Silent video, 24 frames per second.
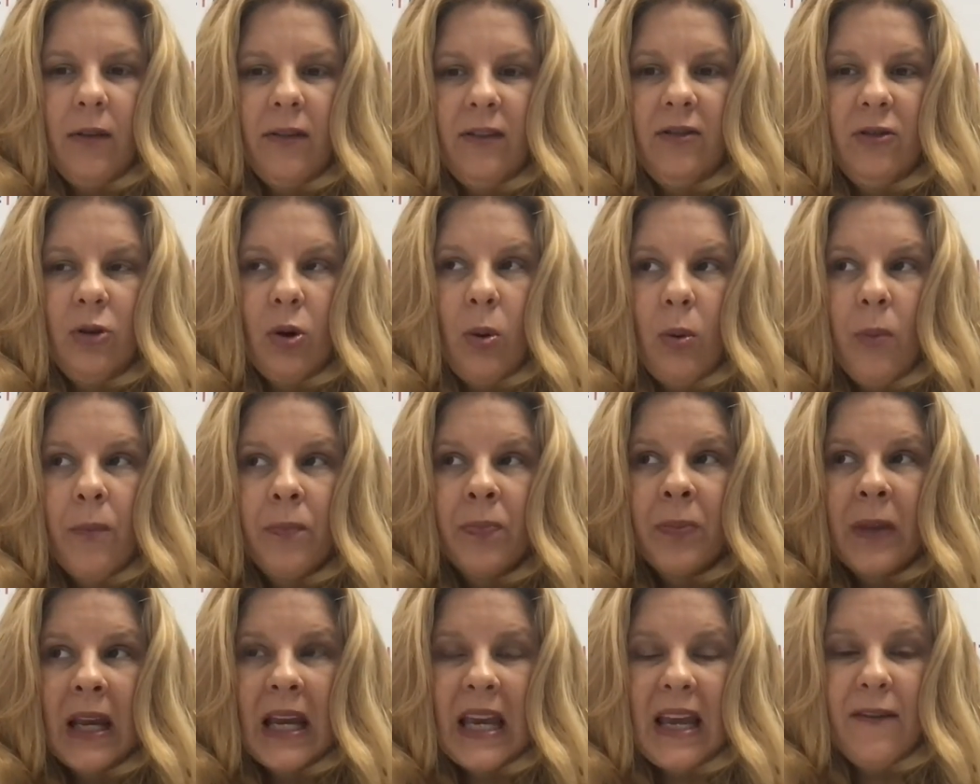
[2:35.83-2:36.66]
So
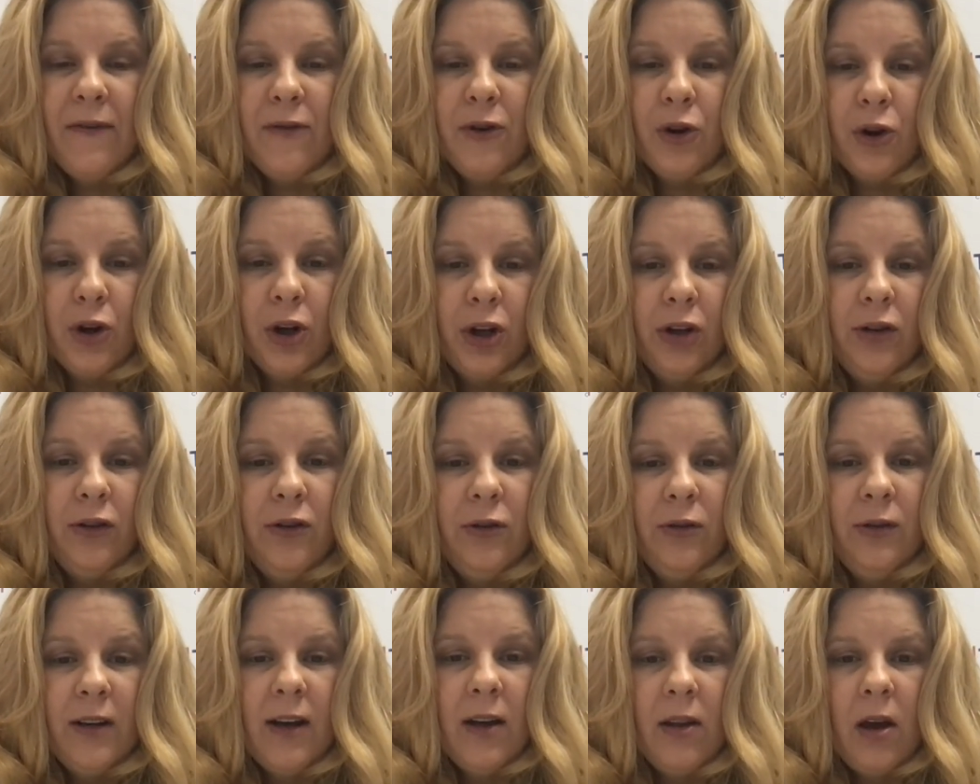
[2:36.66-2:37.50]
if you're going to do
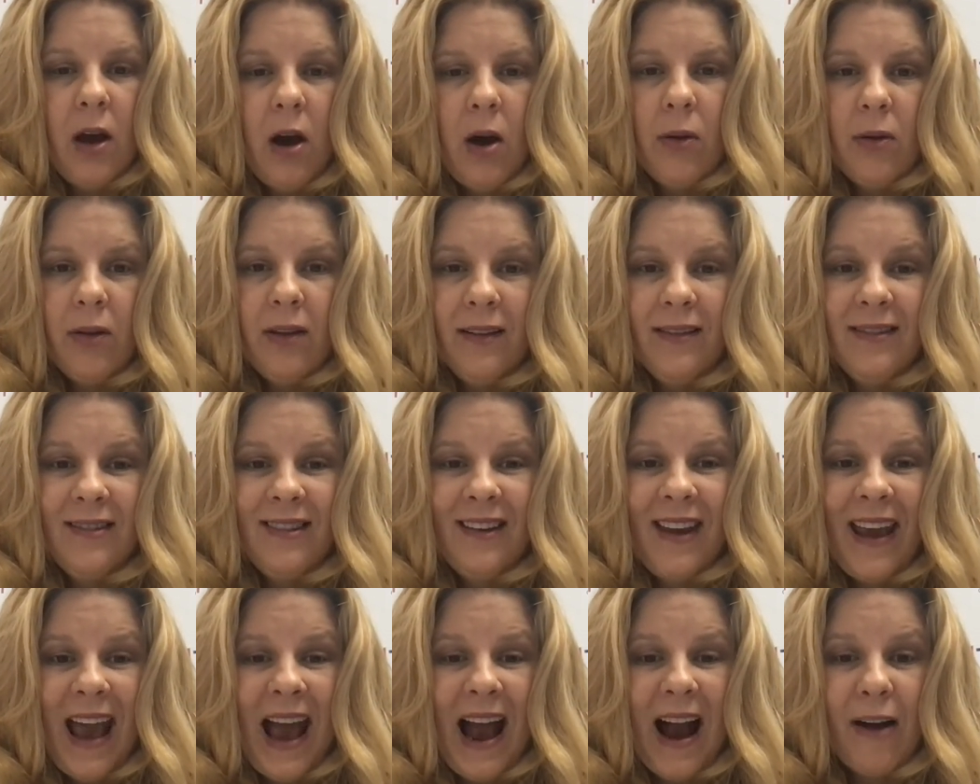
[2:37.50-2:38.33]
telehealth, let's
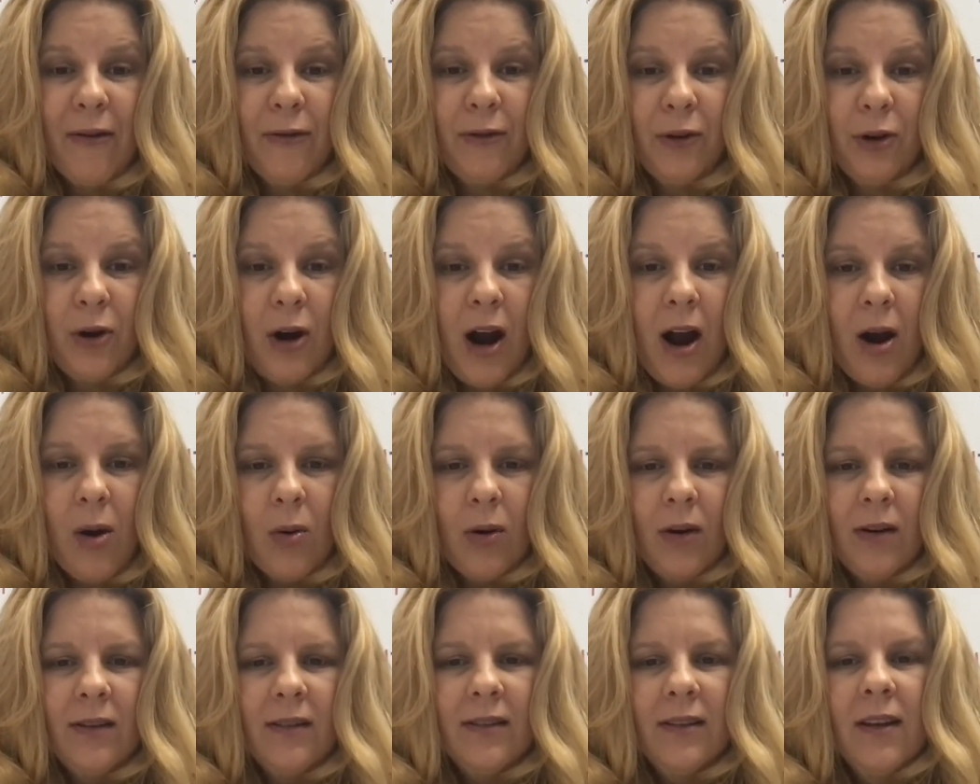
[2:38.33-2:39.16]
say after
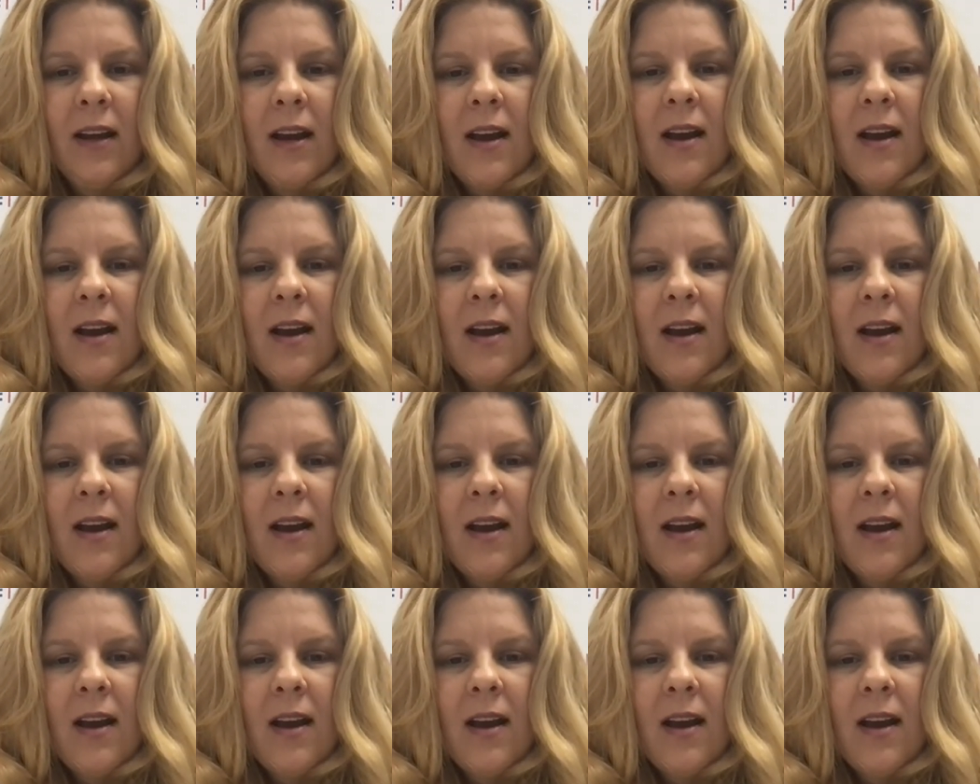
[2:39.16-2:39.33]
hours,